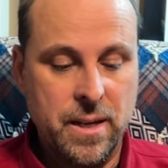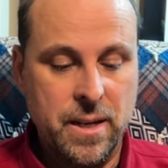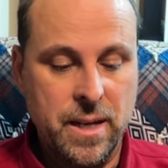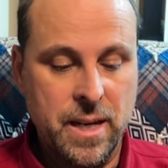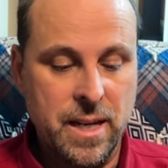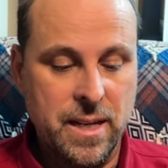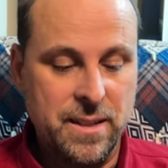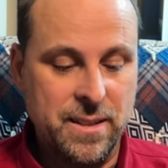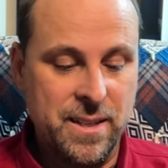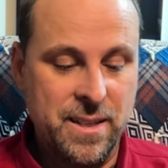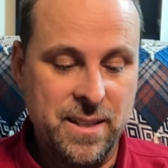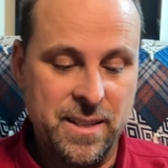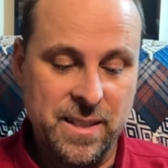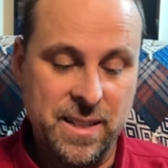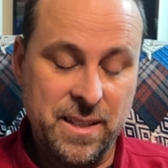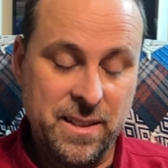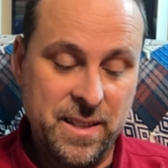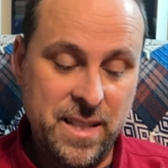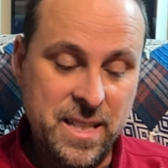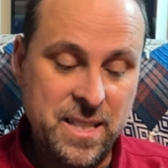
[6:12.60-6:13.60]
Now
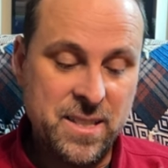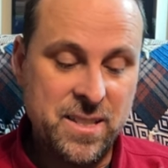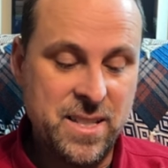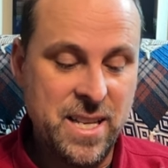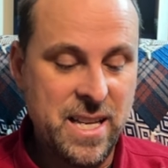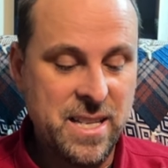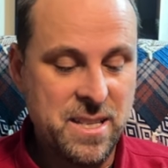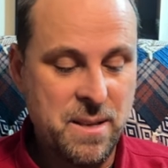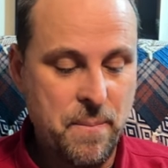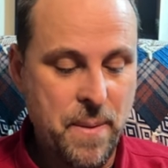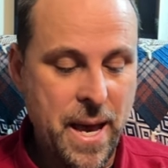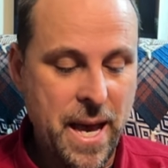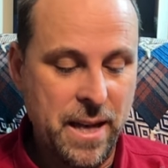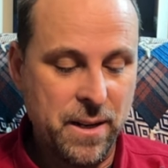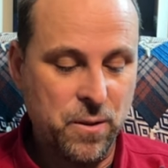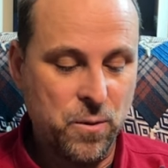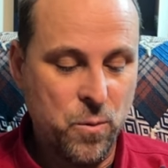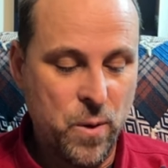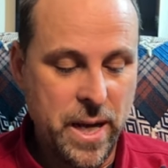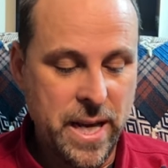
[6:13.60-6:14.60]
this says the
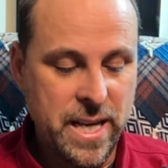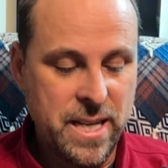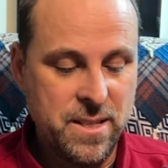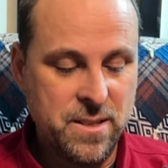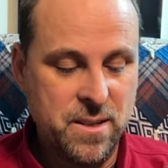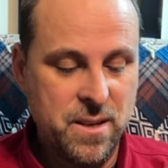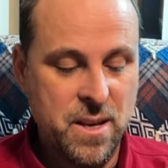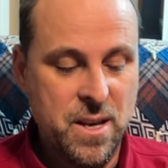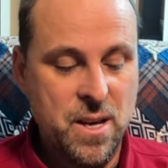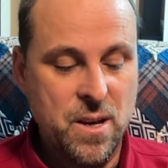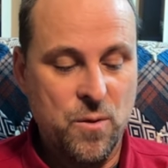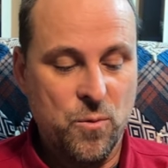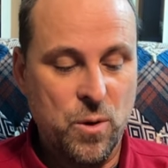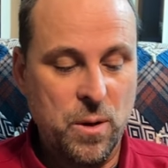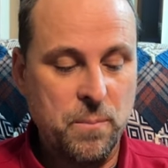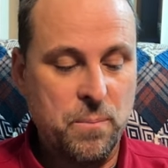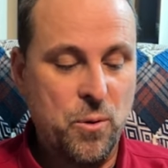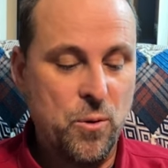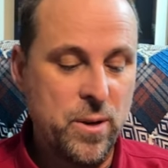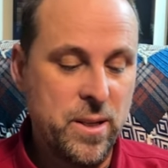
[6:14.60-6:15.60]
paddle weighs
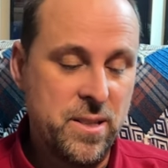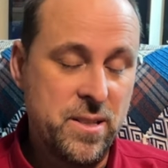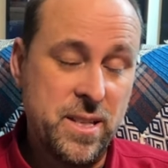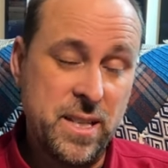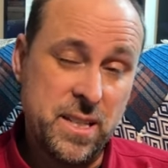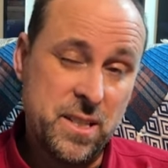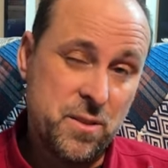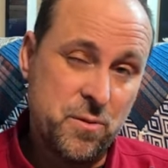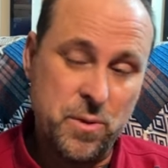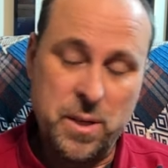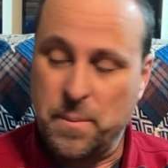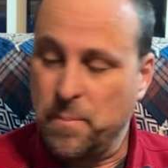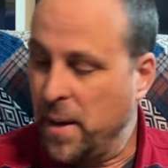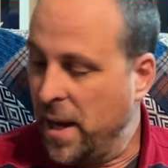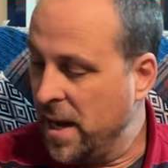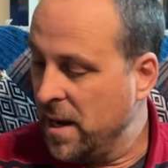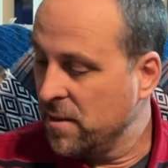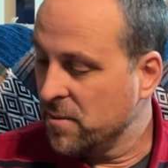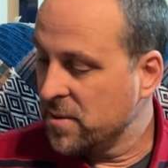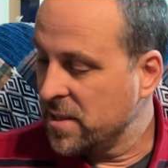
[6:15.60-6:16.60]
1.63
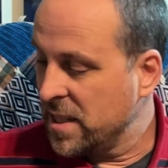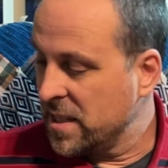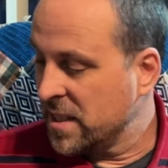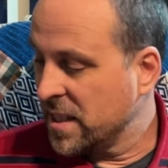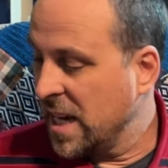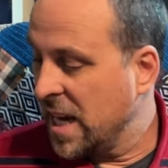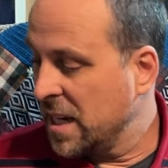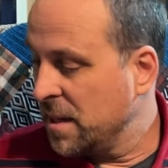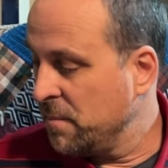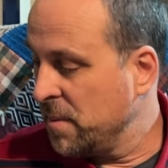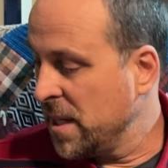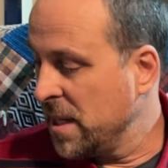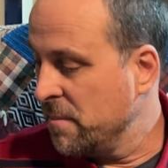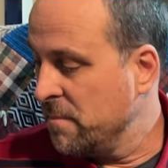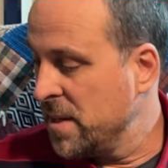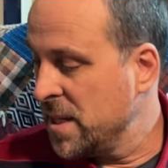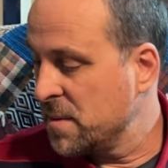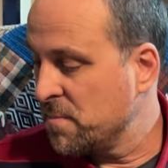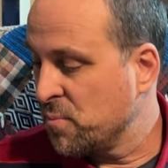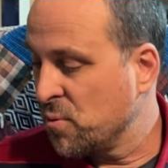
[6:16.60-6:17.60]
pounds. That's got to be a
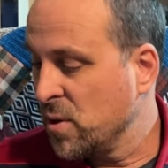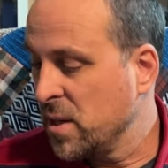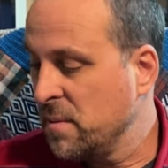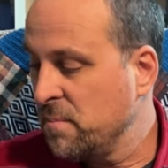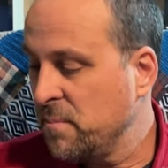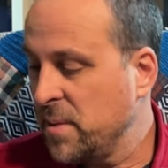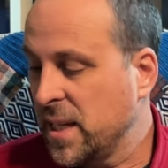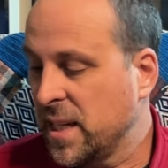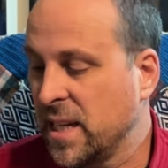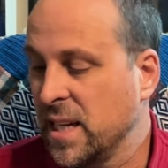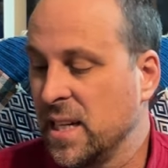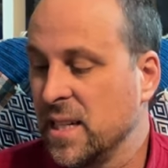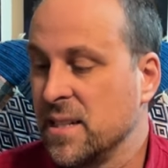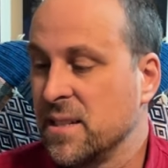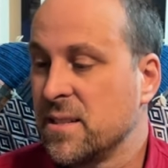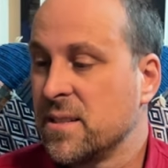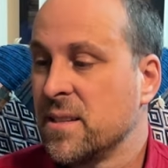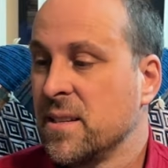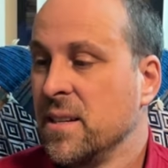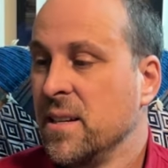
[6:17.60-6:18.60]
misprint
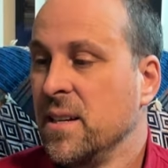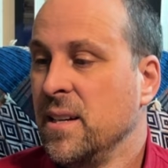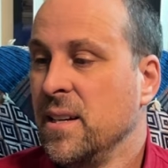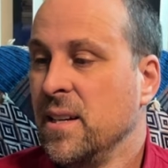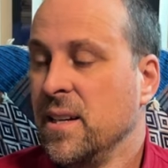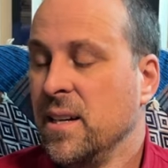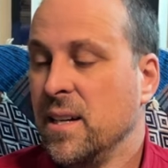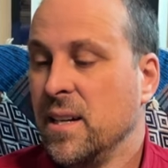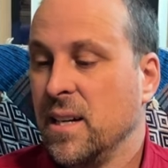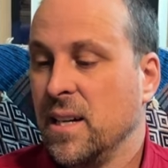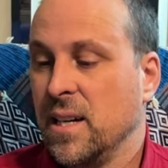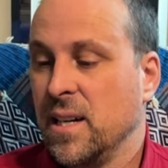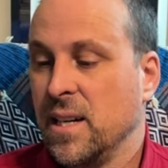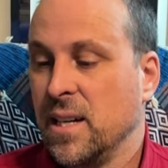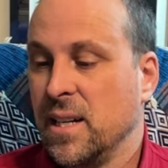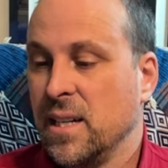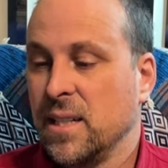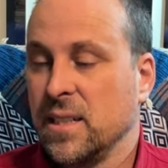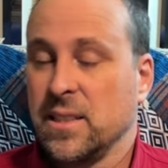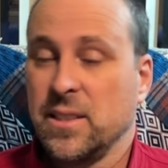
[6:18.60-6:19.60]
because
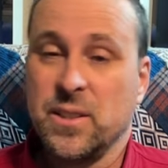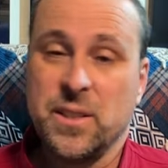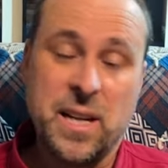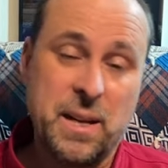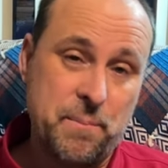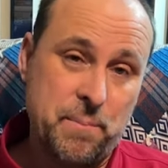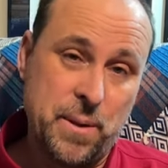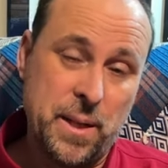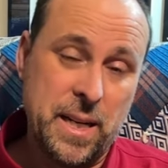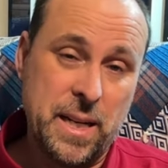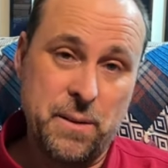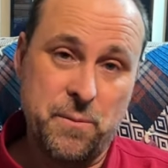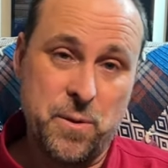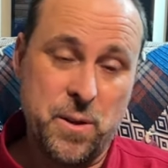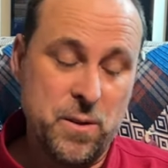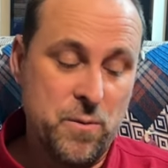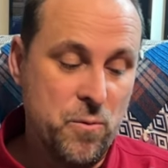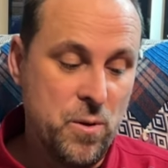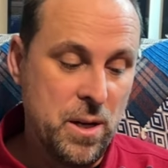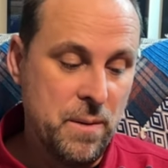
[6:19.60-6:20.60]
you're not playing
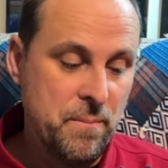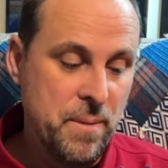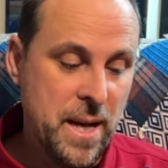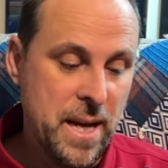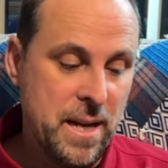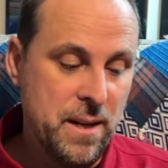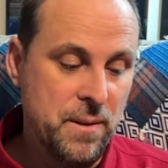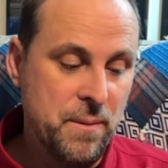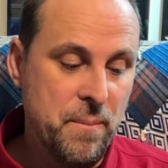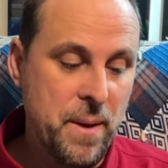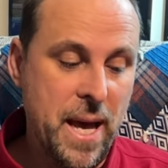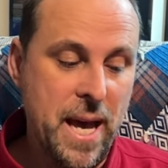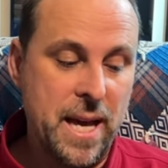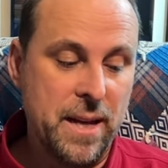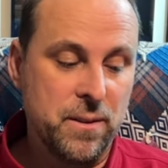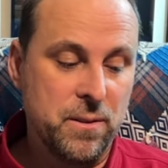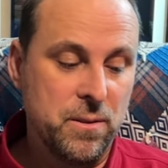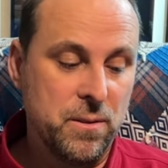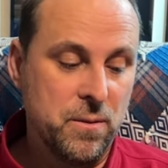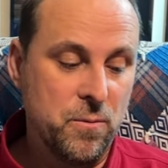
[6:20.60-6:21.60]
with a 1 pound
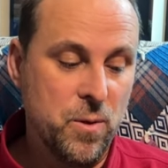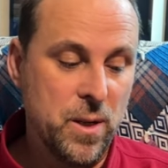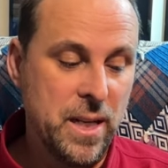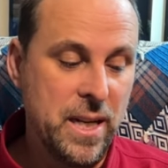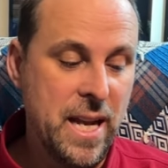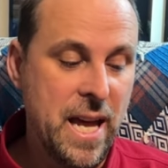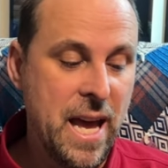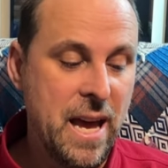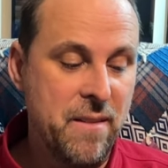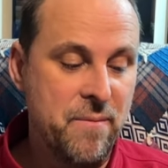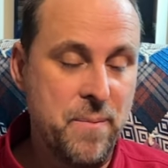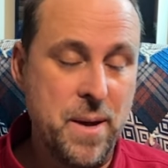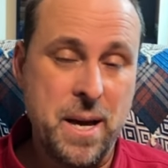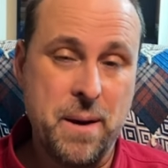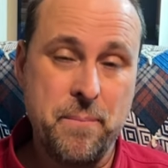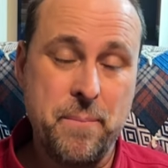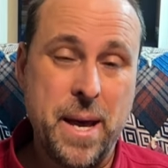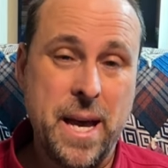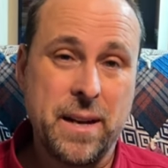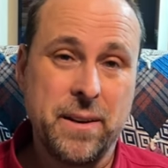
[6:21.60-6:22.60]
paddle, a 1.5
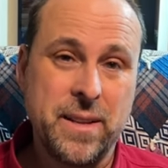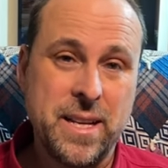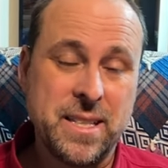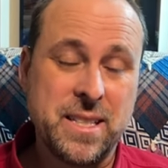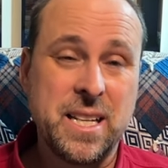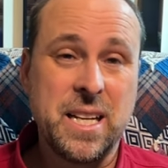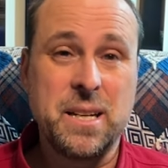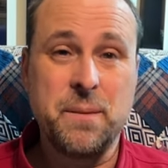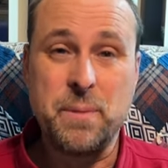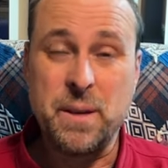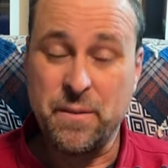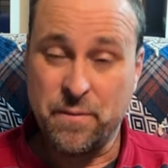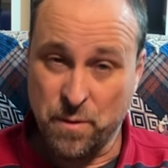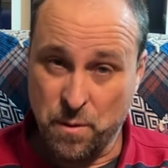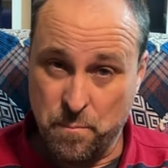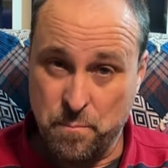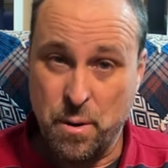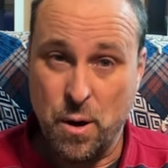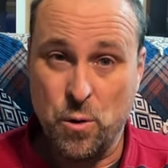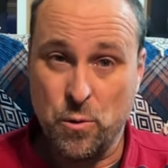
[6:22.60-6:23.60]
pound paddle. That's got to be
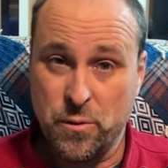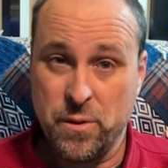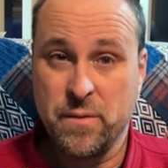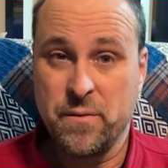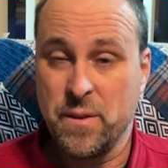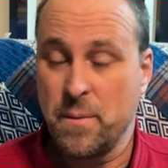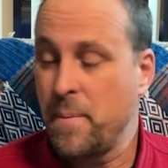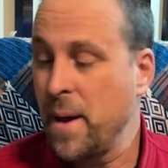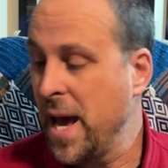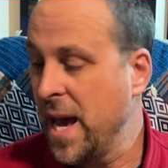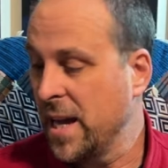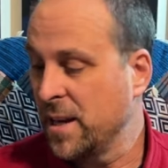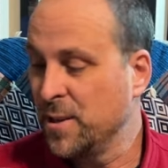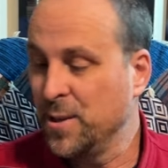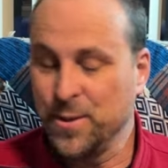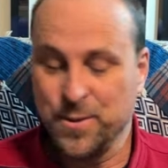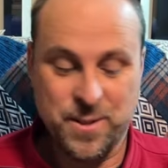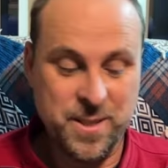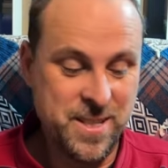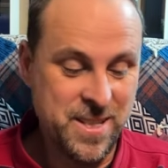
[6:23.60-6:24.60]
for both of the
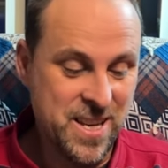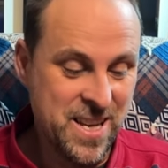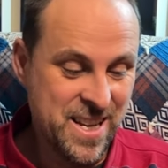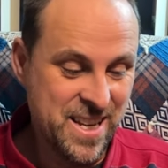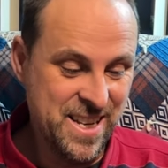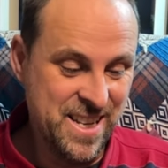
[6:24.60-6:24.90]
paddles.